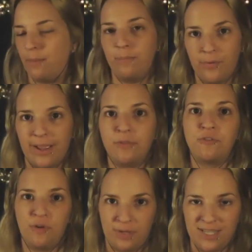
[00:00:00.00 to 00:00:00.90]
pulling out their
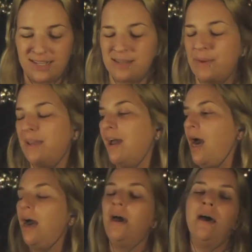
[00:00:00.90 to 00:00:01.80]
phone and texting me.
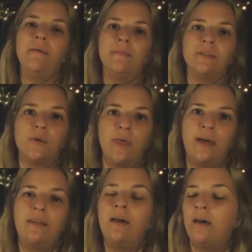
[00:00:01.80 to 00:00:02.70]
So
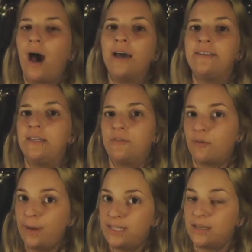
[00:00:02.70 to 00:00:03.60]
then I see it
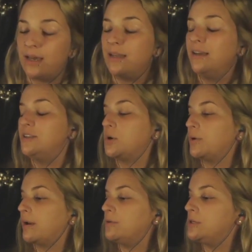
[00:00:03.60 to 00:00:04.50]
from my side. So
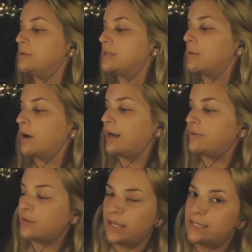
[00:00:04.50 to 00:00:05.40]
what I will do is I will kind
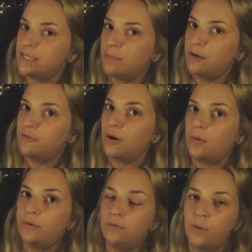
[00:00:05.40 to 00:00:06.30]
of glance at my
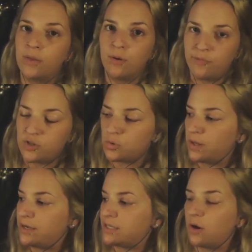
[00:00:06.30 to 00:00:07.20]
phone, whether I'm
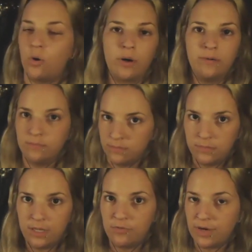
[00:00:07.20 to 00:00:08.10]
visualizing or
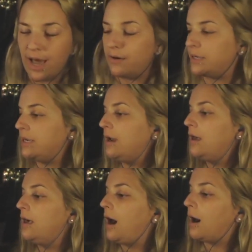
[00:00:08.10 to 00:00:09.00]
in reality.
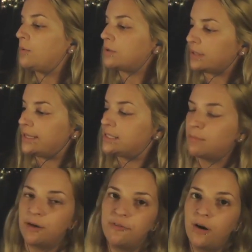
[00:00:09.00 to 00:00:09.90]
I will glance at
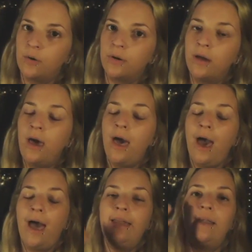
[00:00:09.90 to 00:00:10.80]
my phone
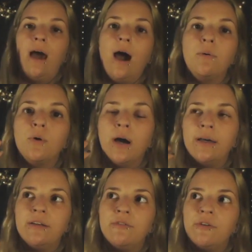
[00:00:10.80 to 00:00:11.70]
and I will
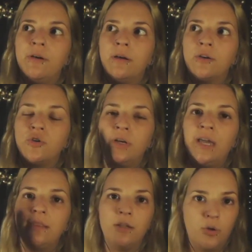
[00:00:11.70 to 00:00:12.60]
kind of
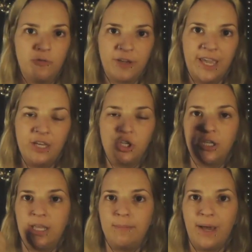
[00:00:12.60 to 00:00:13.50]
create the
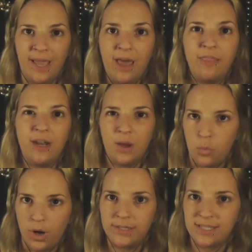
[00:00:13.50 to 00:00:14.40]
notification in my head that I
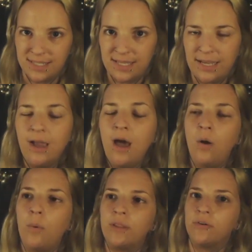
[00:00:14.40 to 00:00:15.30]
want to see.
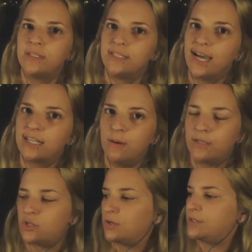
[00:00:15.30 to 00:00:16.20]
Whether it's a text
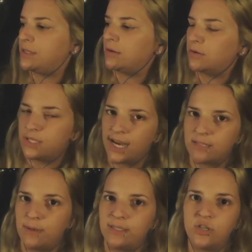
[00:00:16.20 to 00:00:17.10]
message, I'll see the little
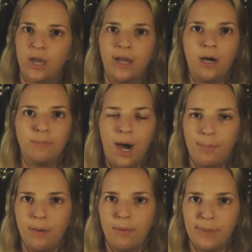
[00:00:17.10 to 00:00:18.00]
text message icon
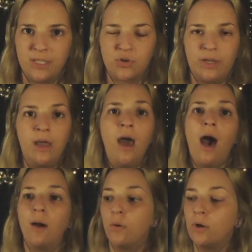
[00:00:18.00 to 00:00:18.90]
pop up on my screen.
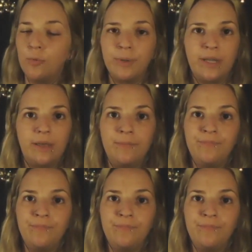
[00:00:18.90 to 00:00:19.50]
I won't open it.